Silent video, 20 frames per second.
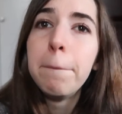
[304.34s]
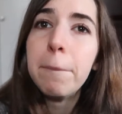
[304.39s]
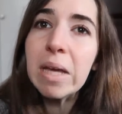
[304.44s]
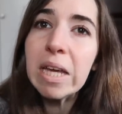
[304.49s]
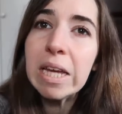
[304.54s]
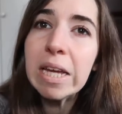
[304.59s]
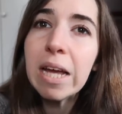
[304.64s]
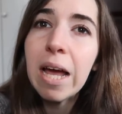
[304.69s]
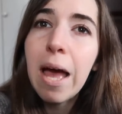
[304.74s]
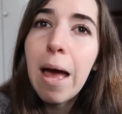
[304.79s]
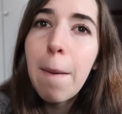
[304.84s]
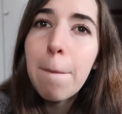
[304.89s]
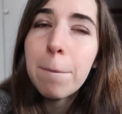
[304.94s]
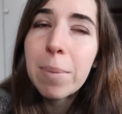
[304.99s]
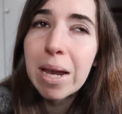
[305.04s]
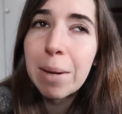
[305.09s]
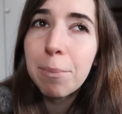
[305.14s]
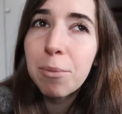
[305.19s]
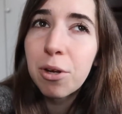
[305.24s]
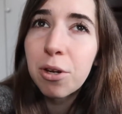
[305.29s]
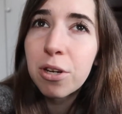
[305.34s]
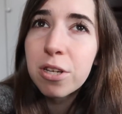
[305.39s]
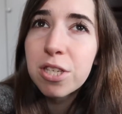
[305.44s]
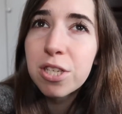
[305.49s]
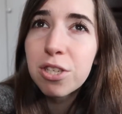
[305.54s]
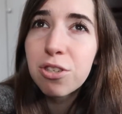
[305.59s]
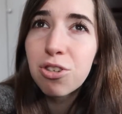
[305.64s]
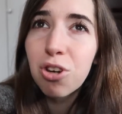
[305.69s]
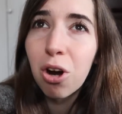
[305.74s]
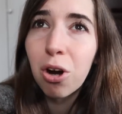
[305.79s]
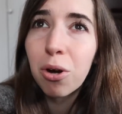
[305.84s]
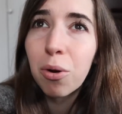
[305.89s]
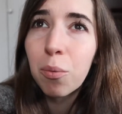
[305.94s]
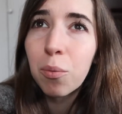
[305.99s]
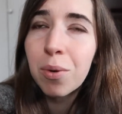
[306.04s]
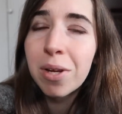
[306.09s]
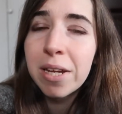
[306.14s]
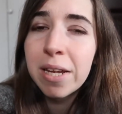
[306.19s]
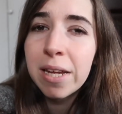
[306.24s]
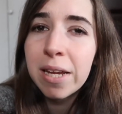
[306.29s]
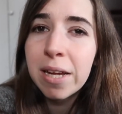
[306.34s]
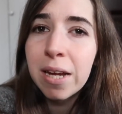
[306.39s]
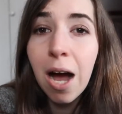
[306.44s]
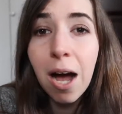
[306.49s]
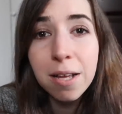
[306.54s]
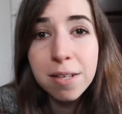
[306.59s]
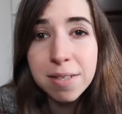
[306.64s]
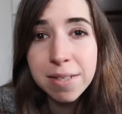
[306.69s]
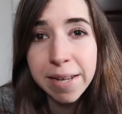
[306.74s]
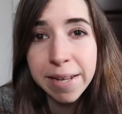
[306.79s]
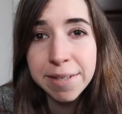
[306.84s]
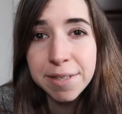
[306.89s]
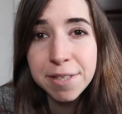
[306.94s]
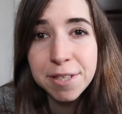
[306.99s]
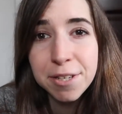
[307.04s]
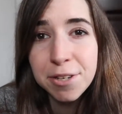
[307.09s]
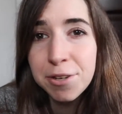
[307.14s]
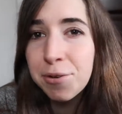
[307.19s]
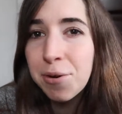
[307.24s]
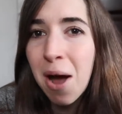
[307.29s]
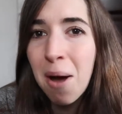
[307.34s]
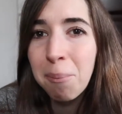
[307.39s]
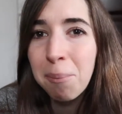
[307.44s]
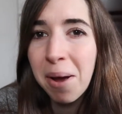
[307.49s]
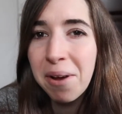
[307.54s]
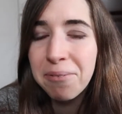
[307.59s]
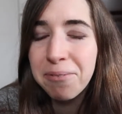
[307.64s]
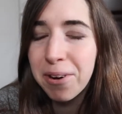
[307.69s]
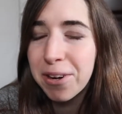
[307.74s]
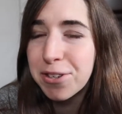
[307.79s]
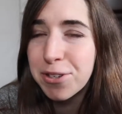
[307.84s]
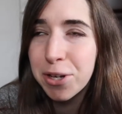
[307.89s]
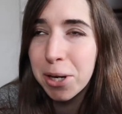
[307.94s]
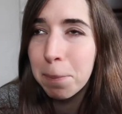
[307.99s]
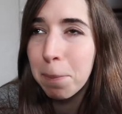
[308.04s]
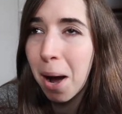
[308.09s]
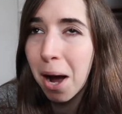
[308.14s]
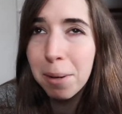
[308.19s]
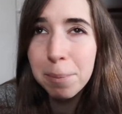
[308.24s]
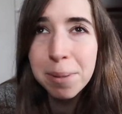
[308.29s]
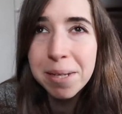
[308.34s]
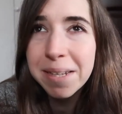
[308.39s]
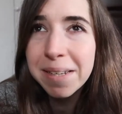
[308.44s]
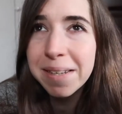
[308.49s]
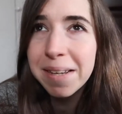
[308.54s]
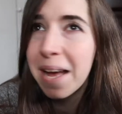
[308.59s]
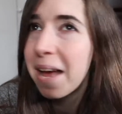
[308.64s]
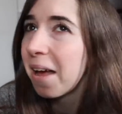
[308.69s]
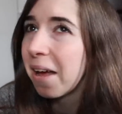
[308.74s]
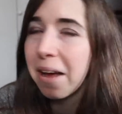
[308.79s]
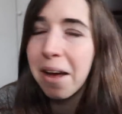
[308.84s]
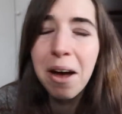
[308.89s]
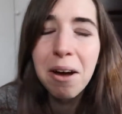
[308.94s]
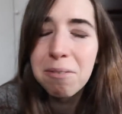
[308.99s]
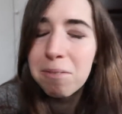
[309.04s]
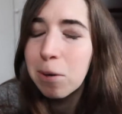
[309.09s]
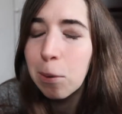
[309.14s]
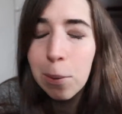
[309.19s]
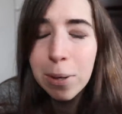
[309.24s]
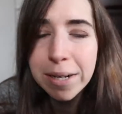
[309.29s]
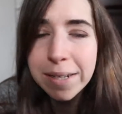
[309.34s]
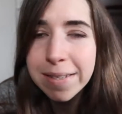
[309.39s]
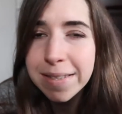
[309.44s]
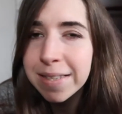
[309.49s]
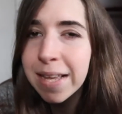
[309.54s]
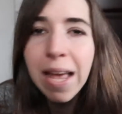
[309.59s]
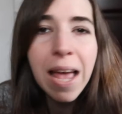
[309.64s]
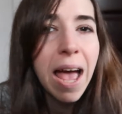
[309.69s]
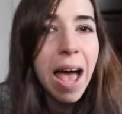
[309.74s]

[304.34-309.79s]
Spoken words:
me, but I'm gonna start reading Us Against You by Fredrik Backman, of course.